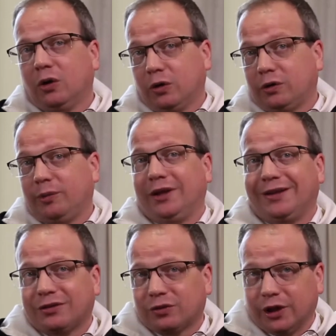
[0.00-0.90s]
or to be
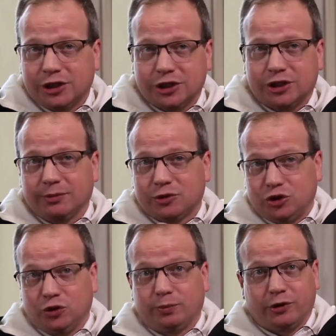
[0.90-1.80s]
in this relationship to
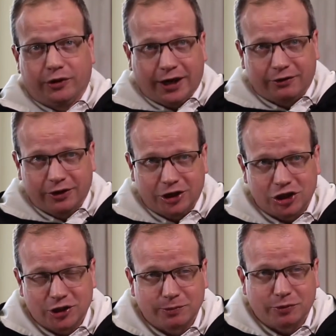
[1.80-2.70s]
Jupiter or that
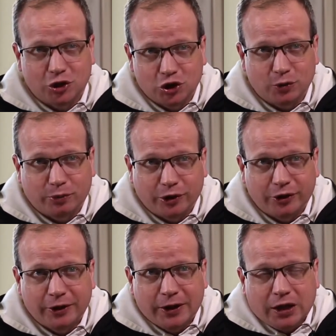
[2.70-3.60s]
relationship to Jupiter,